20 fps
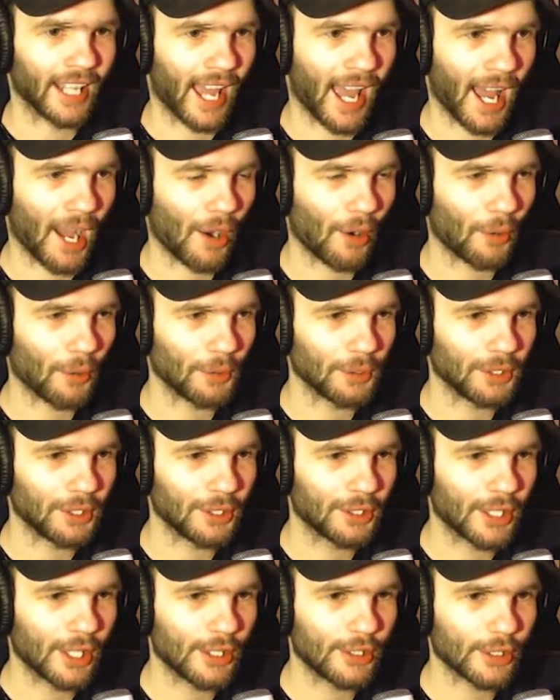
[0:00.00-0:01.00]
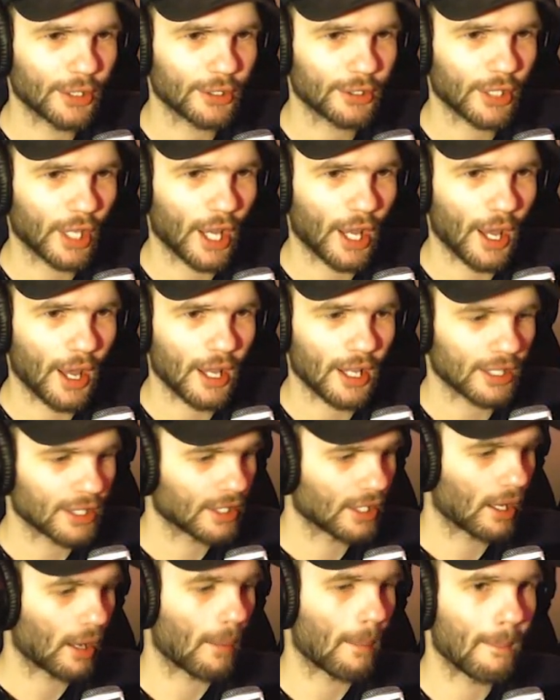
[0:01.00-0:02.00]
how you can just
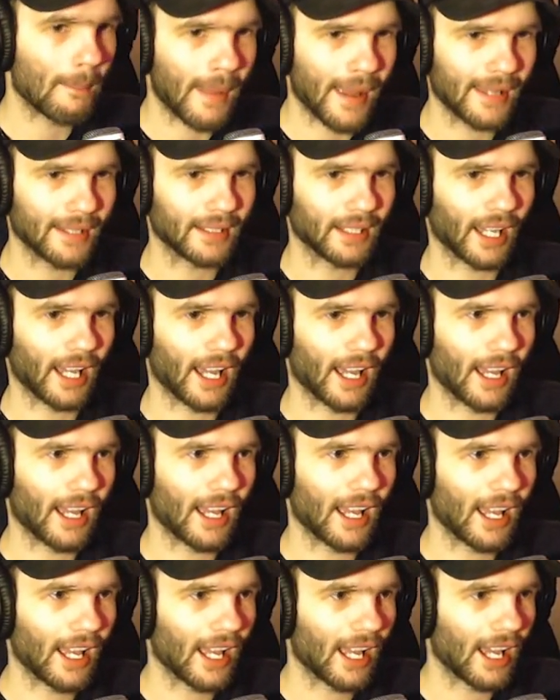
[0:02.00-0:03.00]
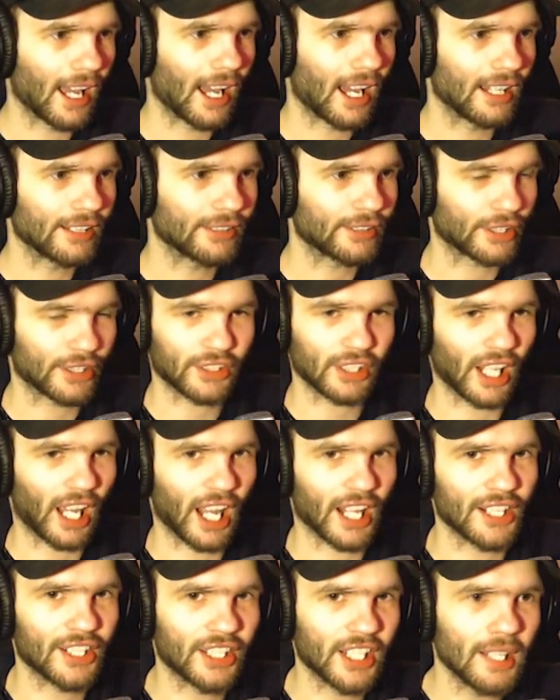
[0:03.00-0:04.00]
make just
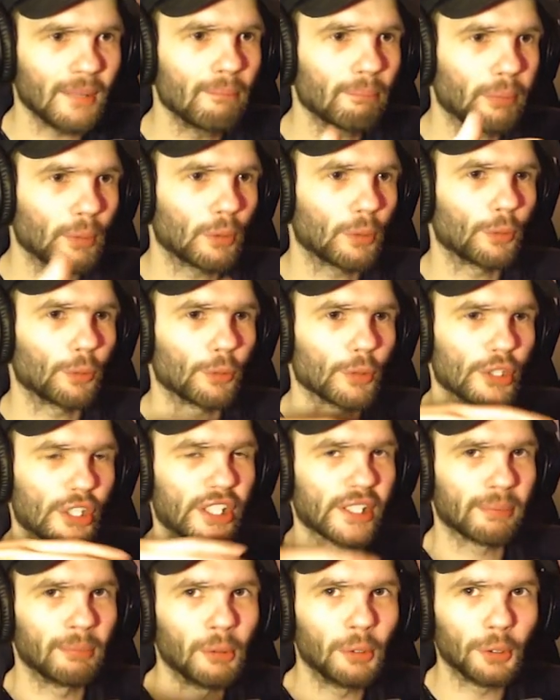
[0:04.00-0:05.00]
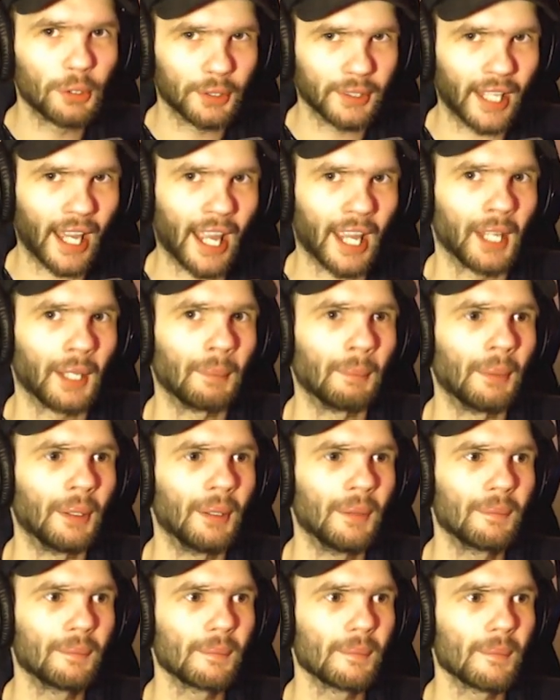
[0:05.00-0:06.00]
a simple, small game
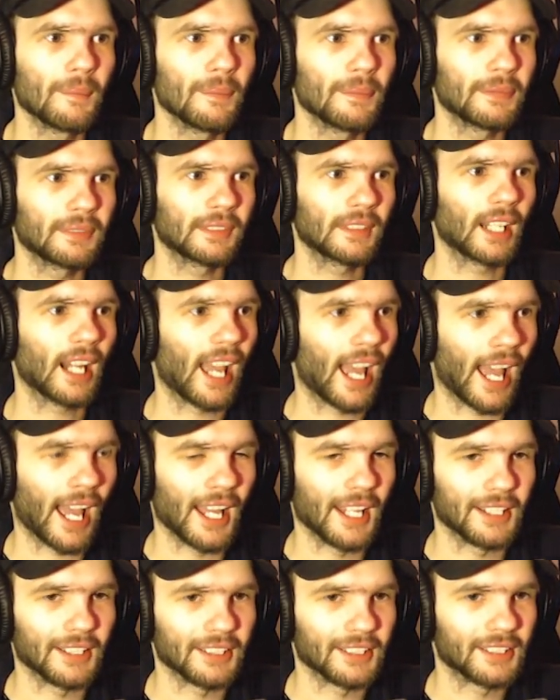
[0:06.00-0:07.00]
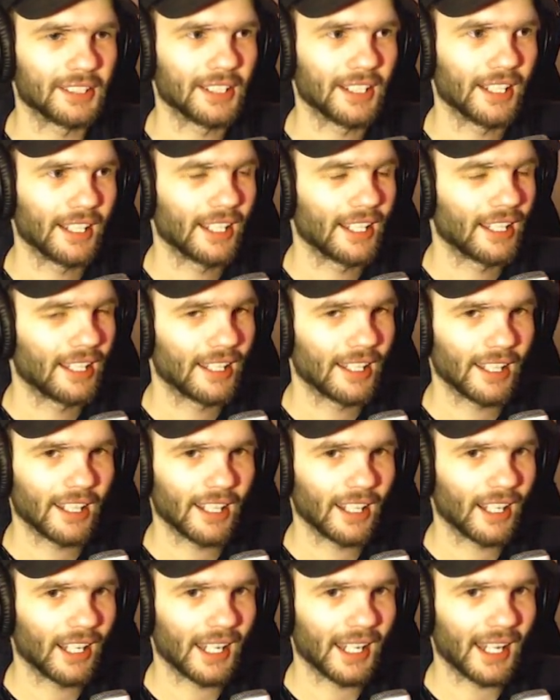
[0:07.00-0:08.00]
and
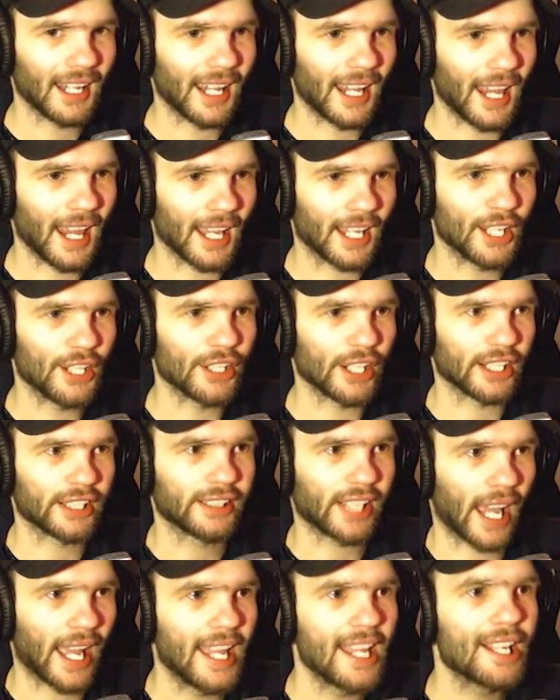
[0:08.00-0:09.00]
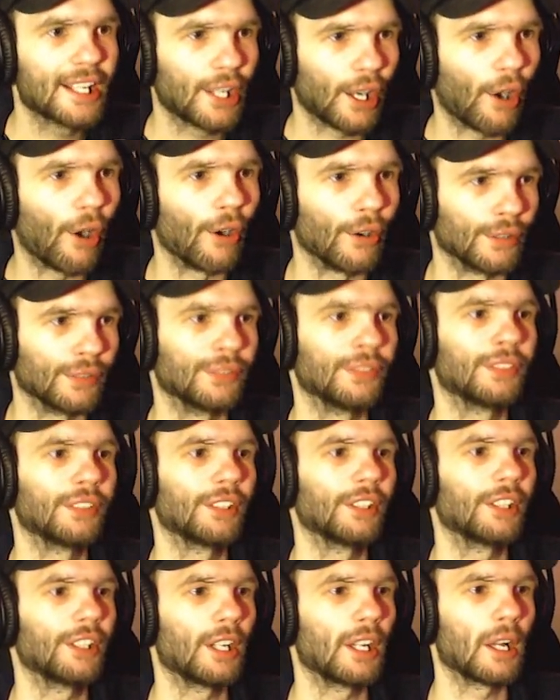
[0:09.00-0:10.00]
it can just take off
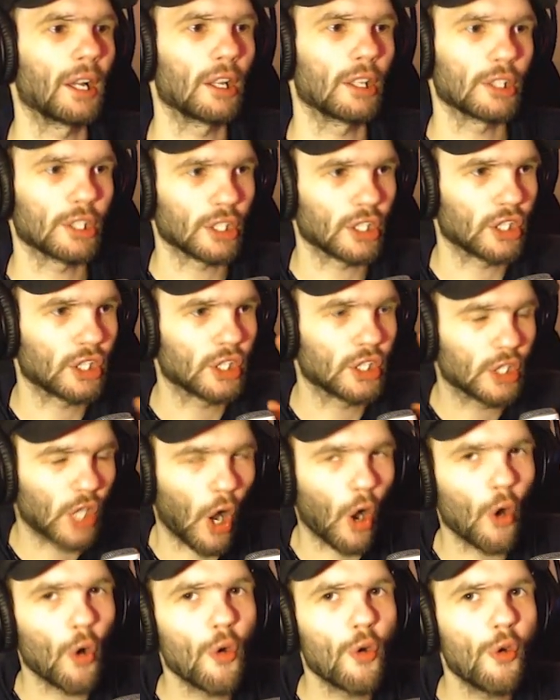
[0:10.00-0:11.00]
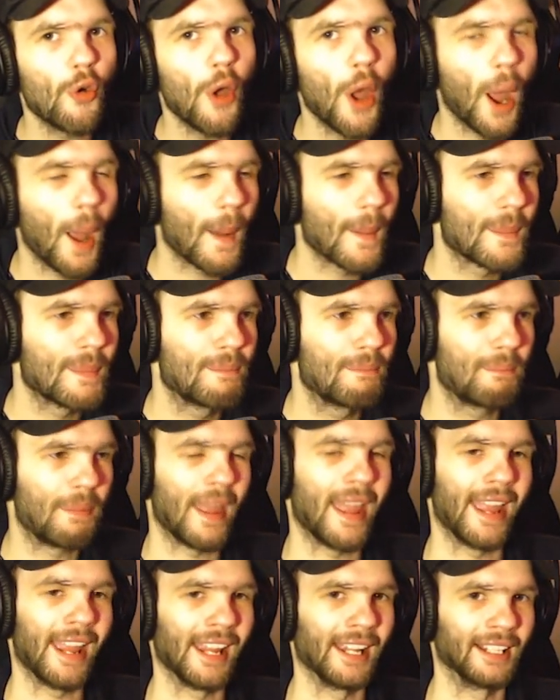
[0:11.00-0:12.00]
so
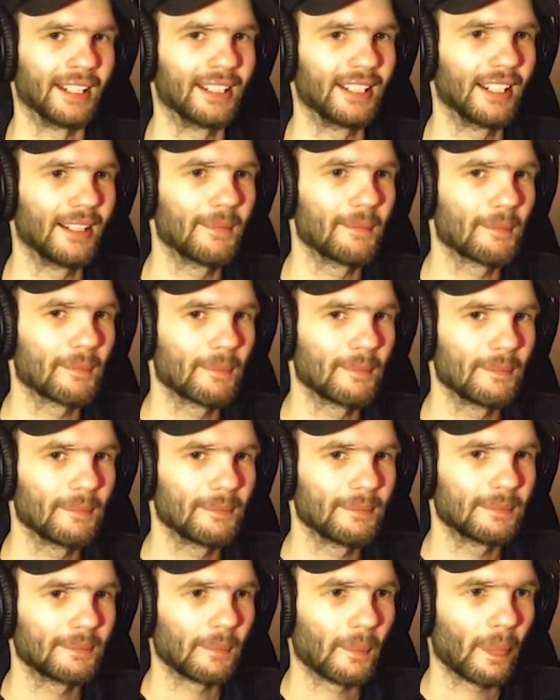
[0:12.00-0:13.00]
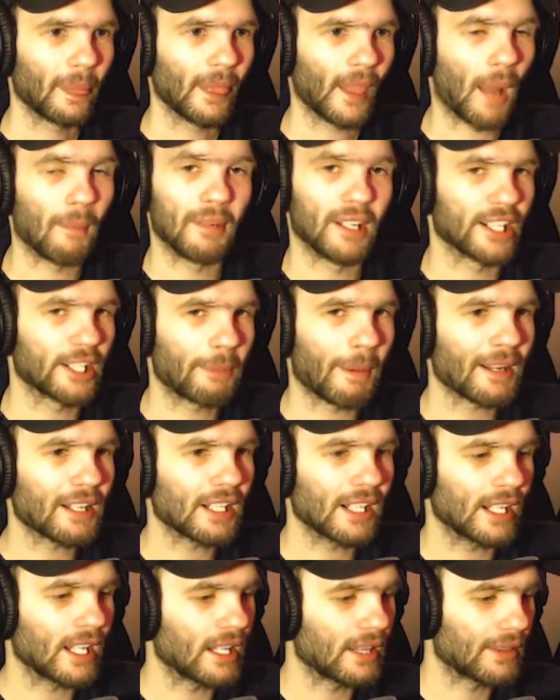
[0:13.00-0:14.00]
big. I mean,
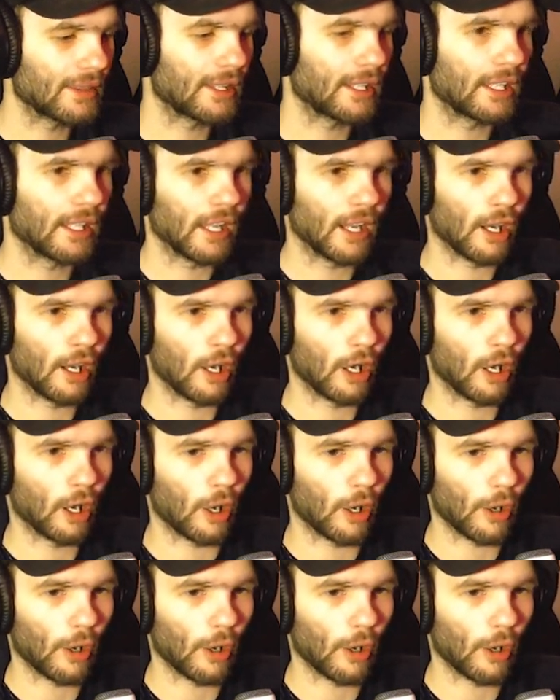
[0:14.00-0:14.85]
especially in the uh,